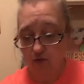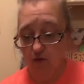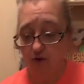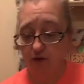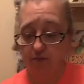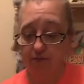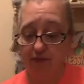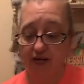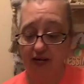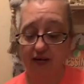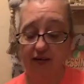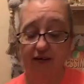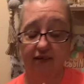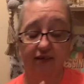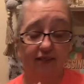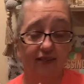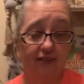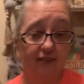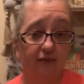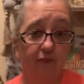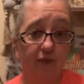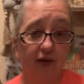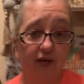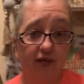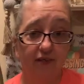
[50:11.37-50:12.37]
I got one pair.
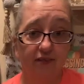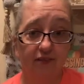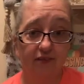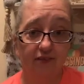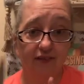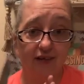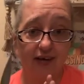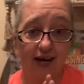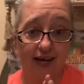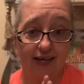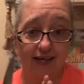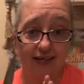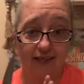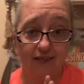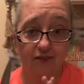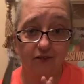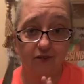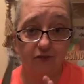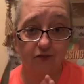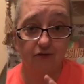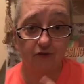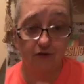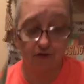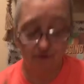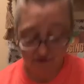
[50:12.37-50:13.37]
This pair I can
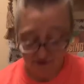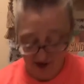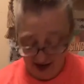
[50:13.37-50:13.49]
use